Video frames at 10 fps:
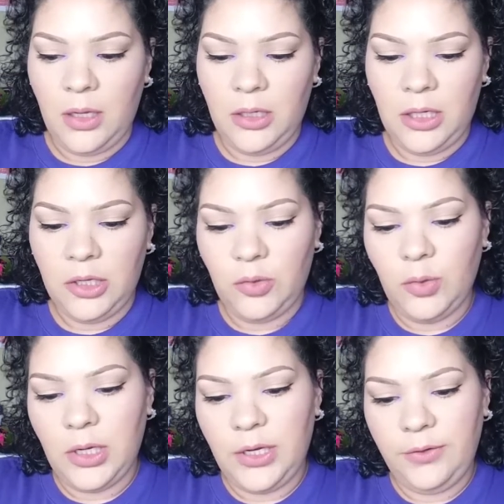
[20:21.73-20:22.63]
Another
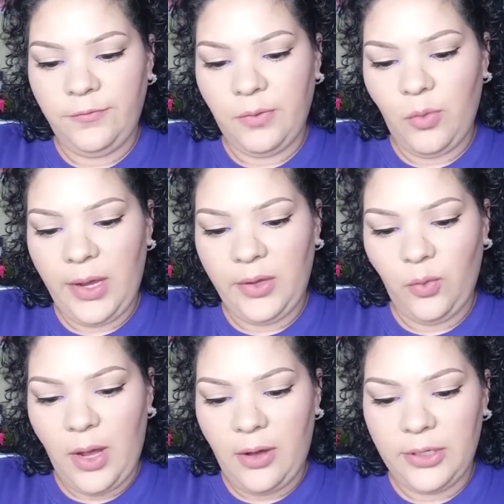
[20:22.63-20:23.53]
one from Wet n
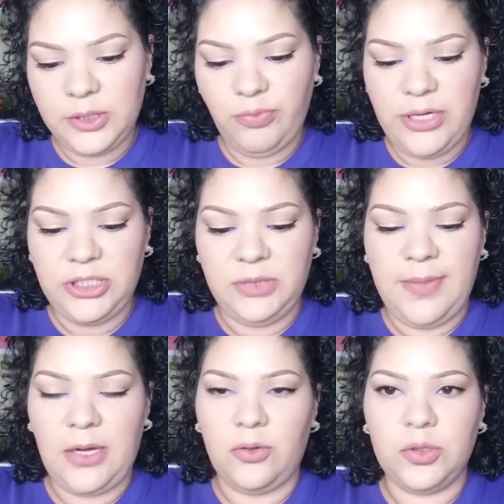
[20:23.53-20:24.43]
Wild is Precious
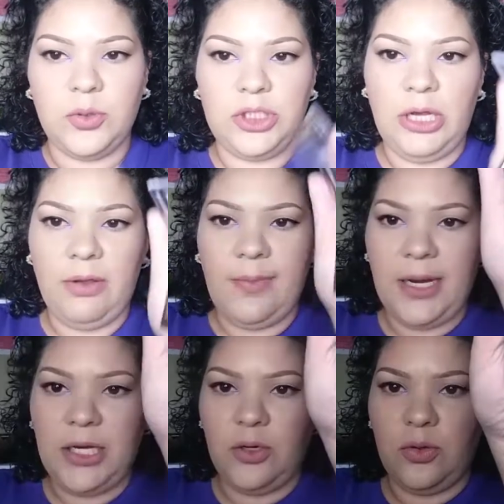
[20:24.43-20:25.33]
Petals, which
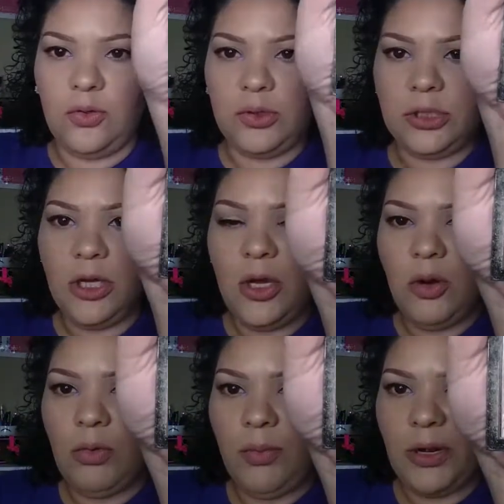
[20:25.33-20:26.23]
everybody knows
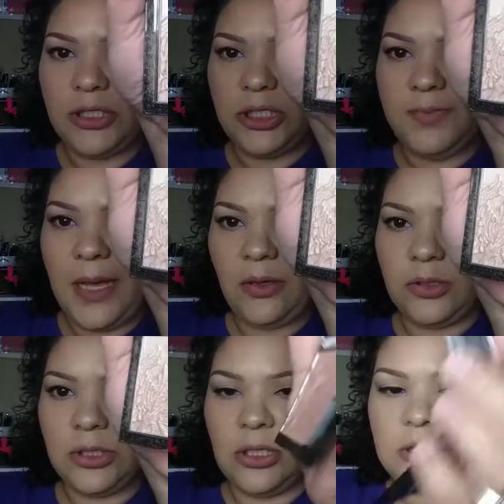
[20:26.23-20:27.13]
what Precious
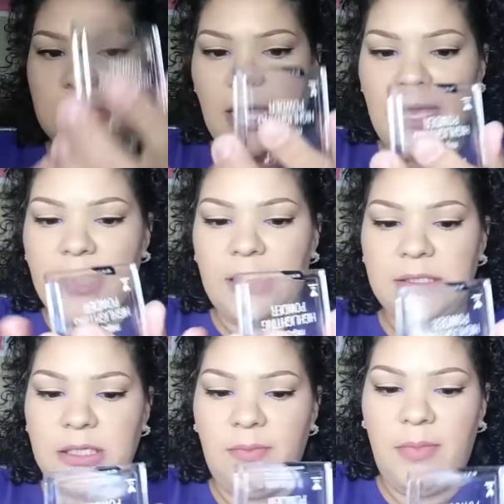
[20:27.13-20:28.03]
Petals looks like.
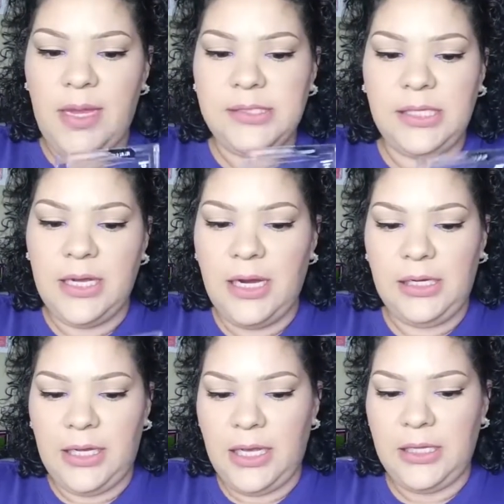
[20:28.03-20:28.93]
It's an amazing
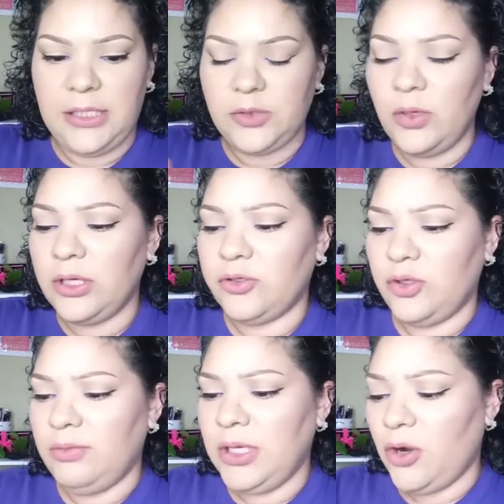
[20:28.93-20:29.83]
highlight. These were
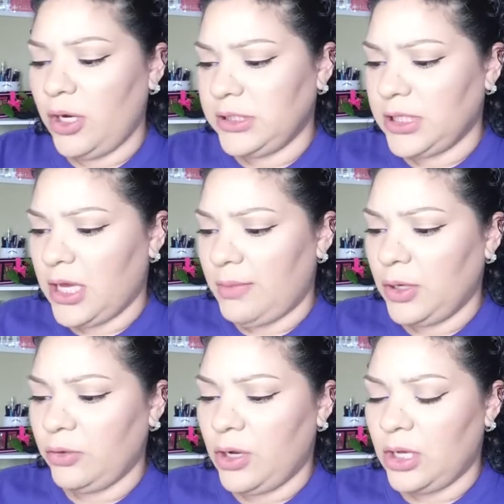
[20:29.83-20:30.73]
extremely hard to come
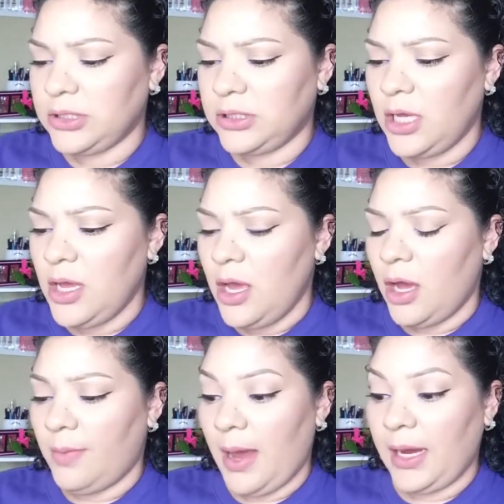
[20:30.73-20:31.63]
across.
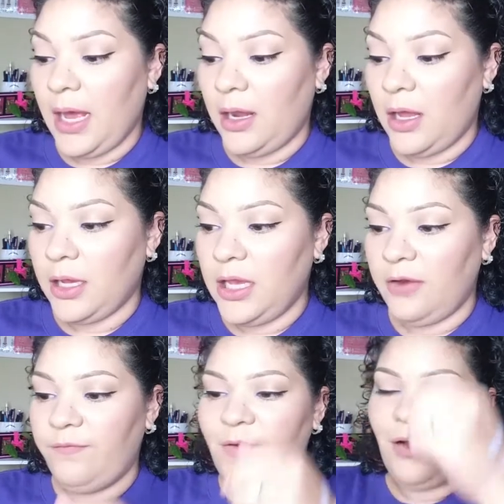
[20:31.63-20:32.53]
I got lucky
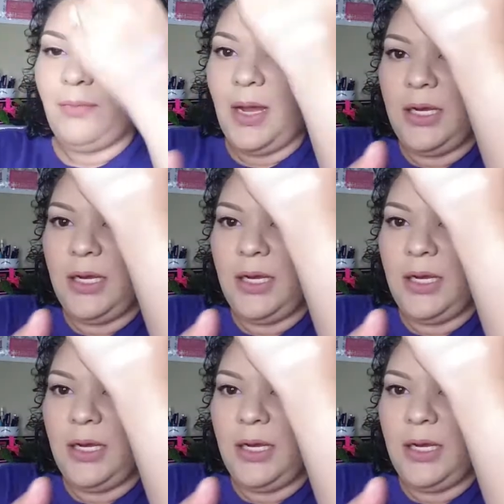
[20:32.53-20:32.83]
and found